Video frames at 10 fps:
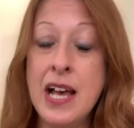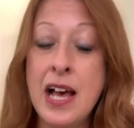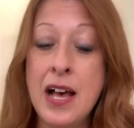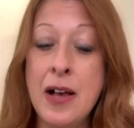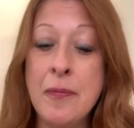
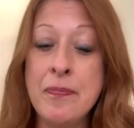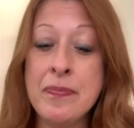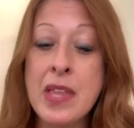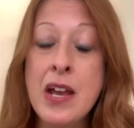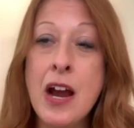Um,
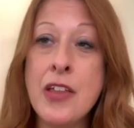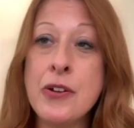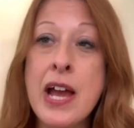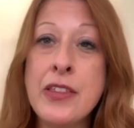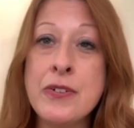are
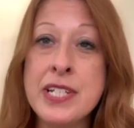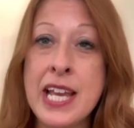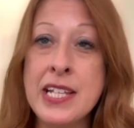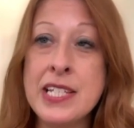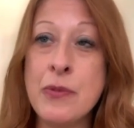there other
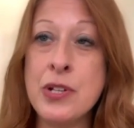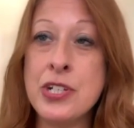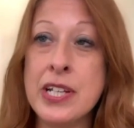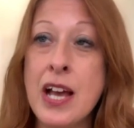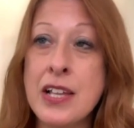dates that we should